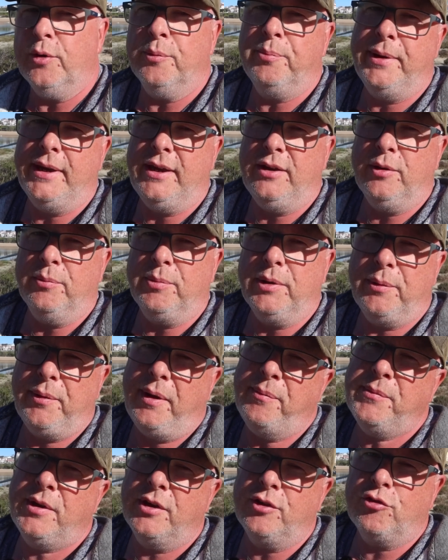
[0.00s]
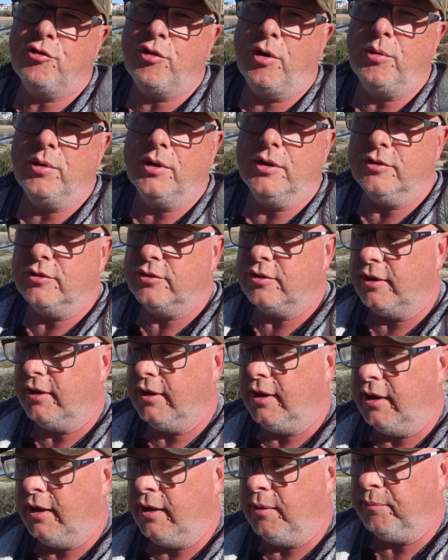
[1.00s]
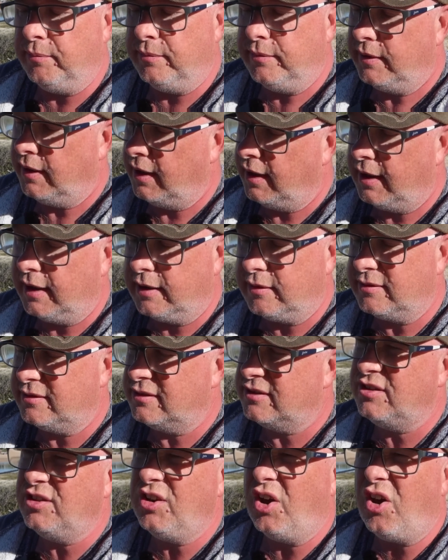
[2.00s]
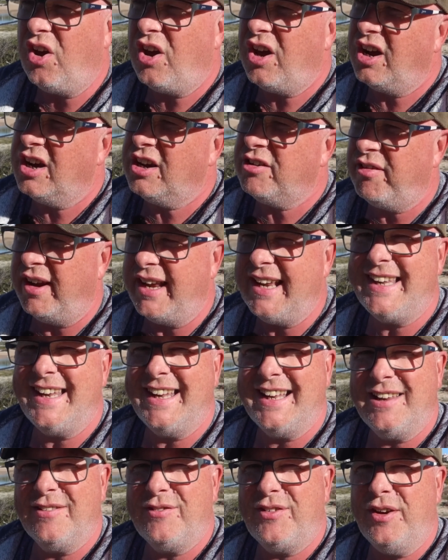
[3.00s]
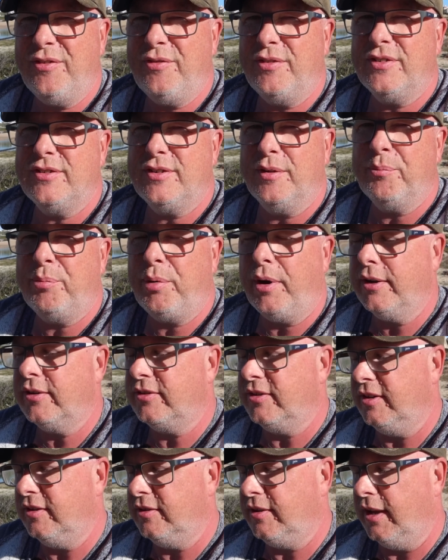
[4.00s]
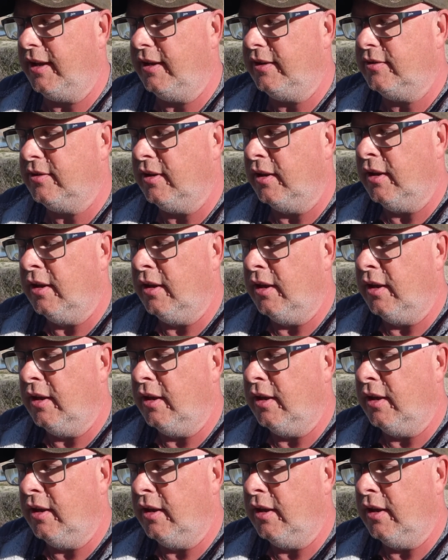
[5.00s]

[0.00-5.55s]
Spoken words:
or PWM controllers. There's not a great deal of difference in price these days.